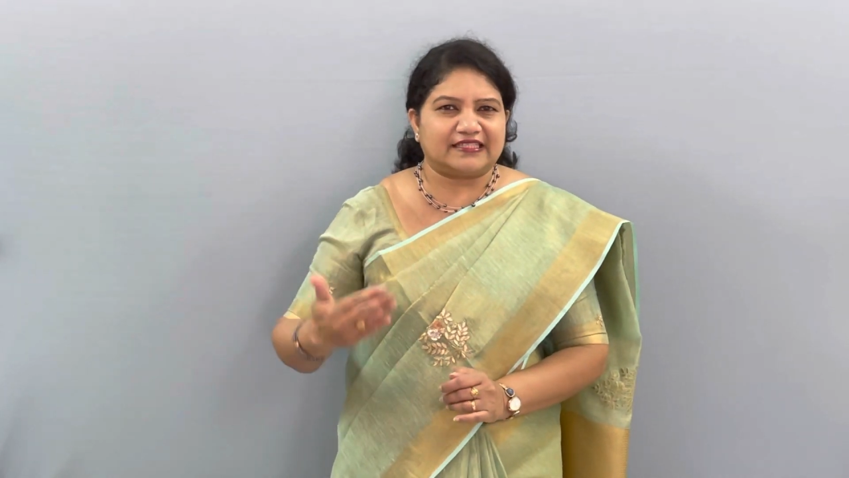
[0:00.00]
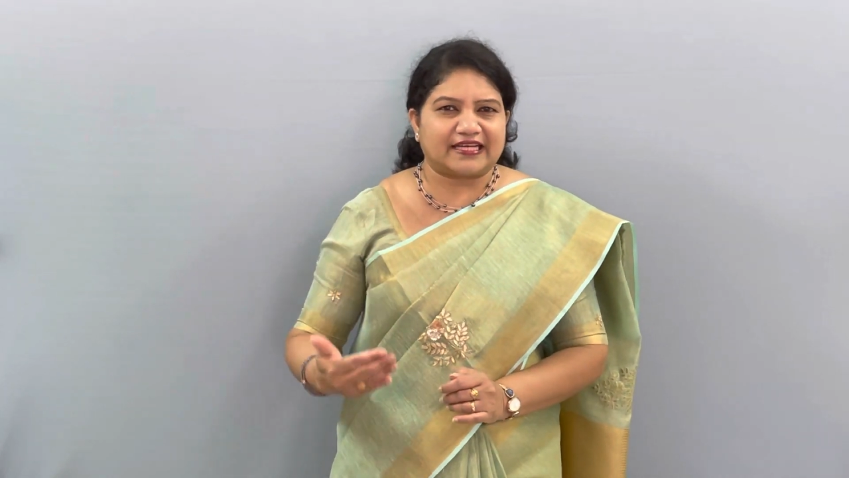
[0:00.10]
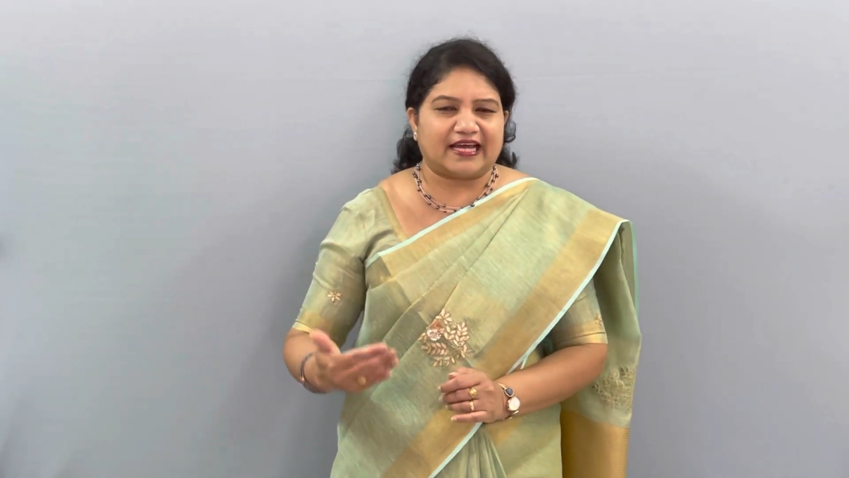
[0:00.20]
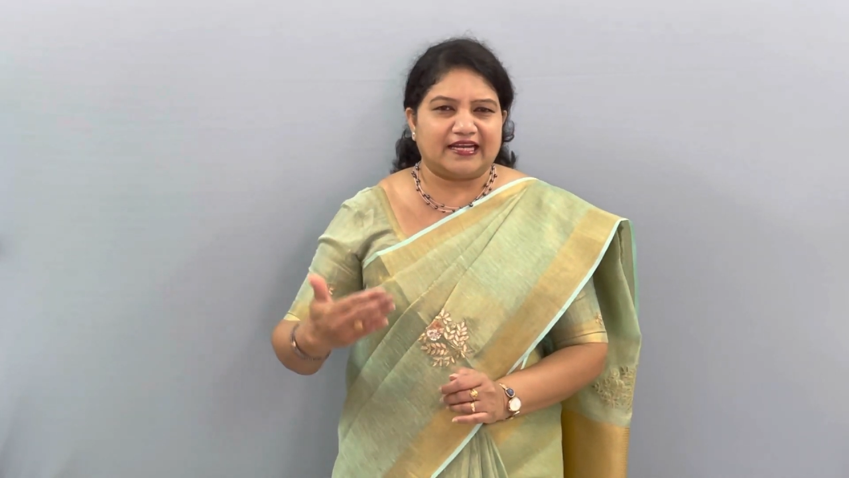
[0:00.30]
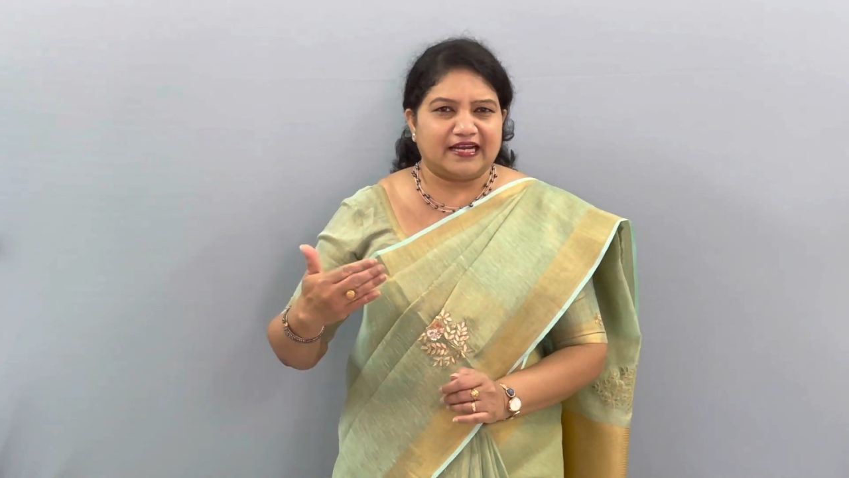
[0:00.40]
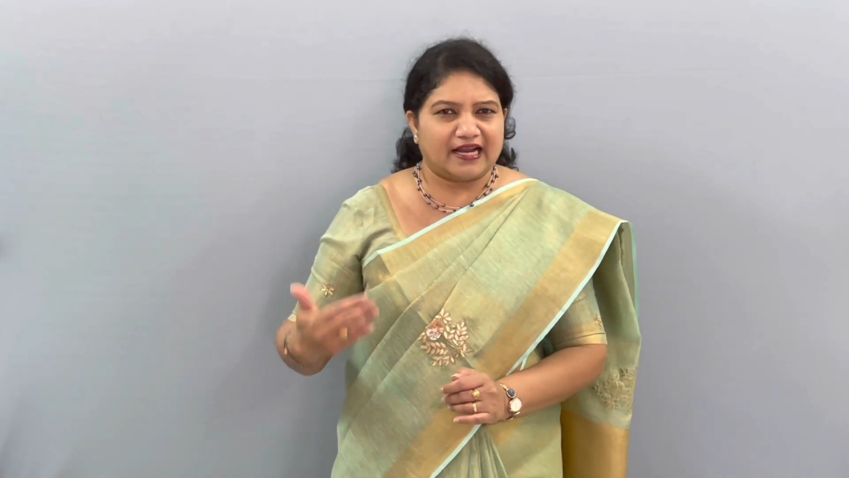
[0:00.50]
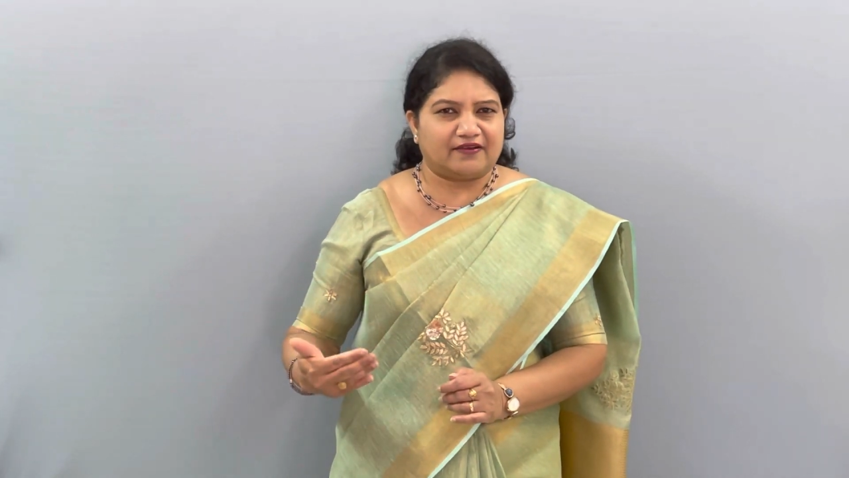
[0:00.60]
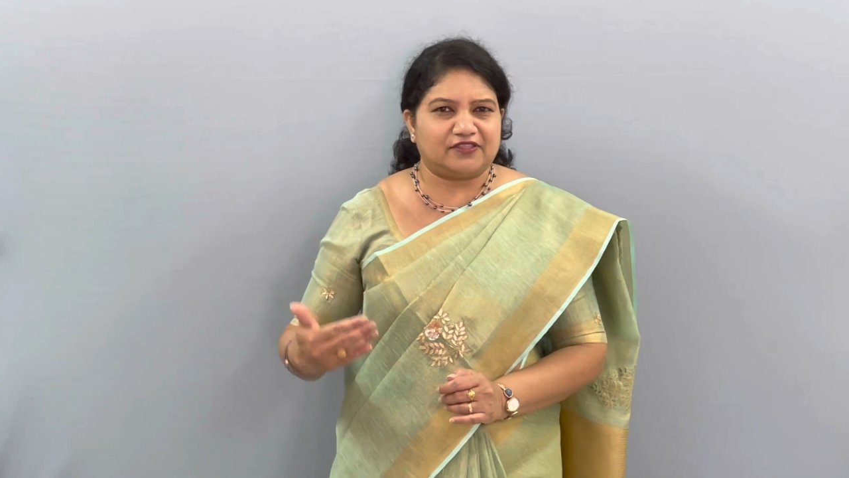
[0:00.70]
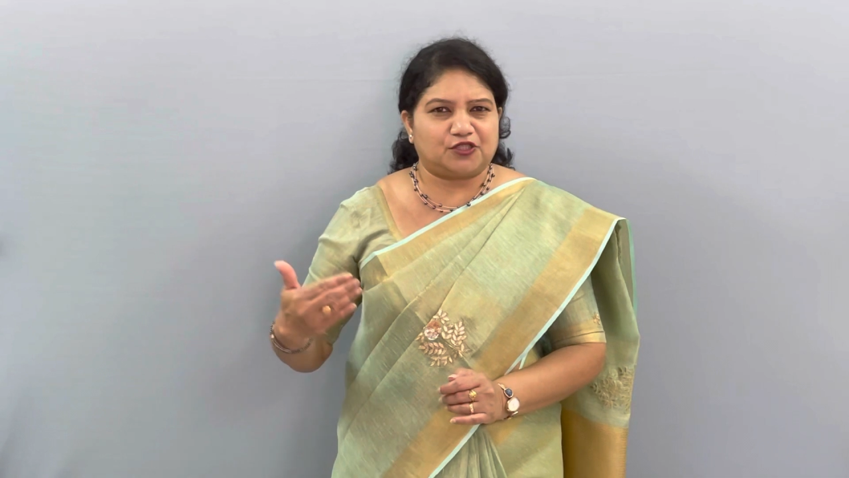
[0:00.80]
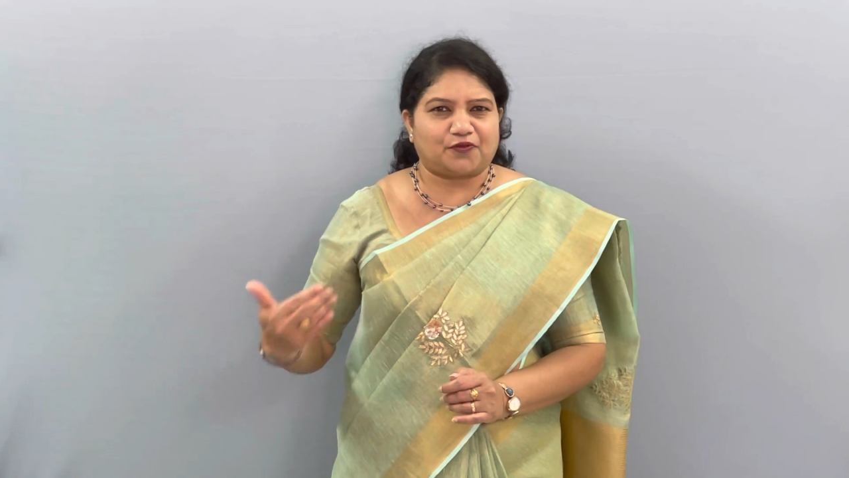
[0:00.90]
10,
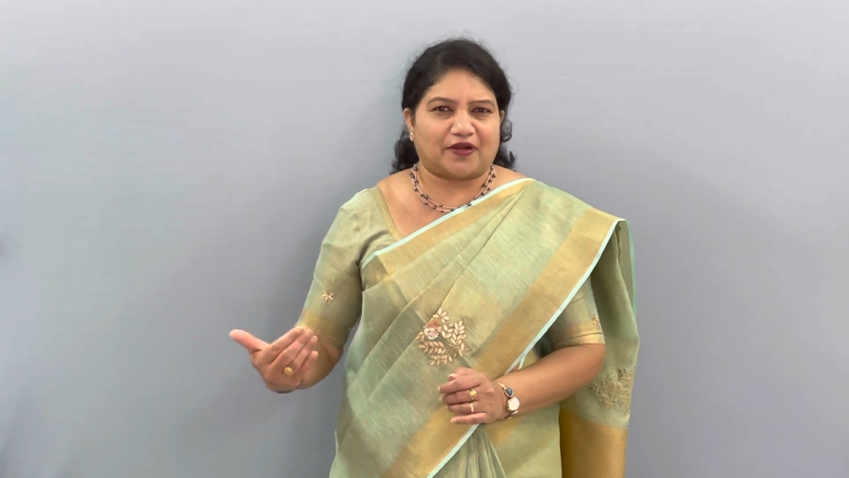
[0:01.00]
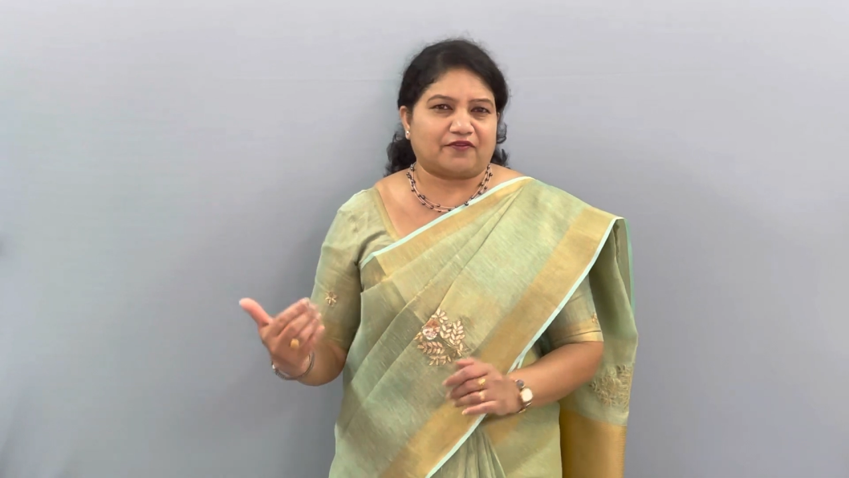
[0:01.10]
11, 12,